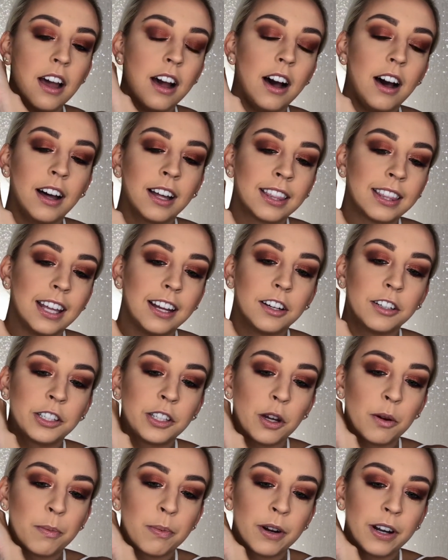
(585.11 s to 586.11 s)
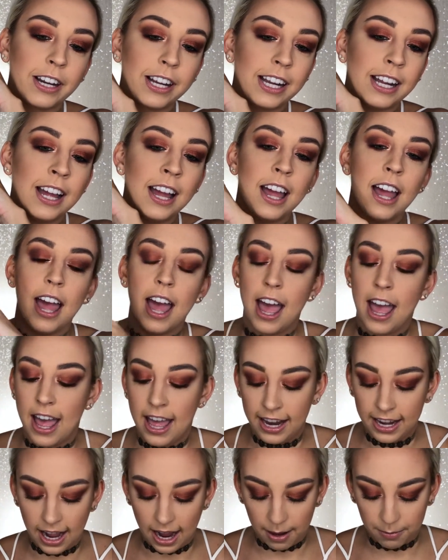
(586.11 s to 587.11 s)
Oh, they are so pretty.
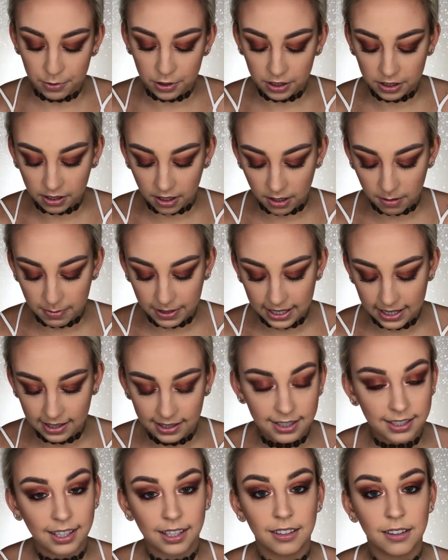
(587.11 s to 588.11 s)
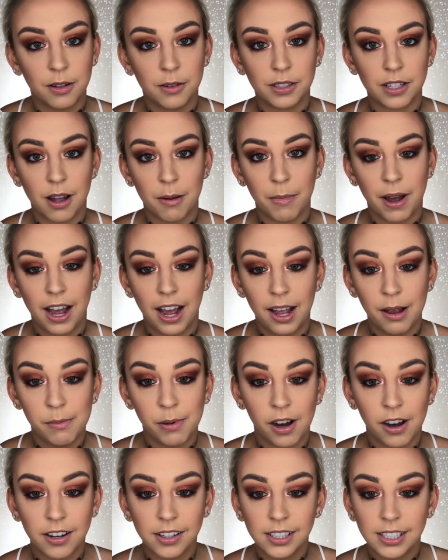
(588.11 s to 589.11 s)
And I'm just going to be sticking those on my
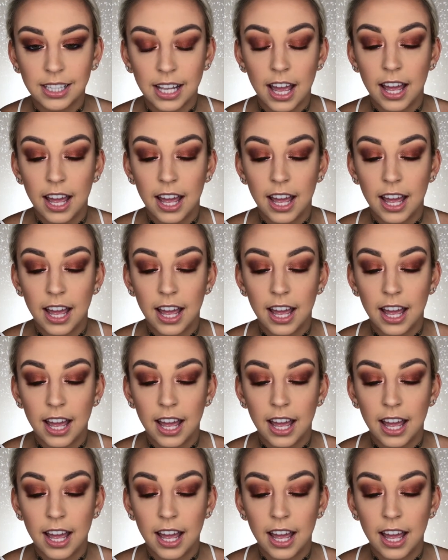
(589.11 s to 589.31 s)
eyeballs,